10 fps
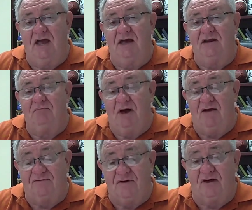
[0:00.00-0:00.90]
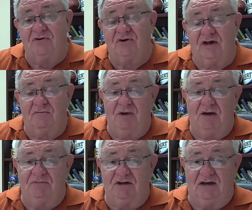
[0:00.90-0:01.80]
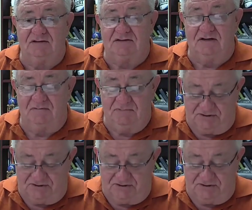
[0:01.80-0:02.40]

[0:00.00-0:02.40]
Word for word: And my father had baptized him,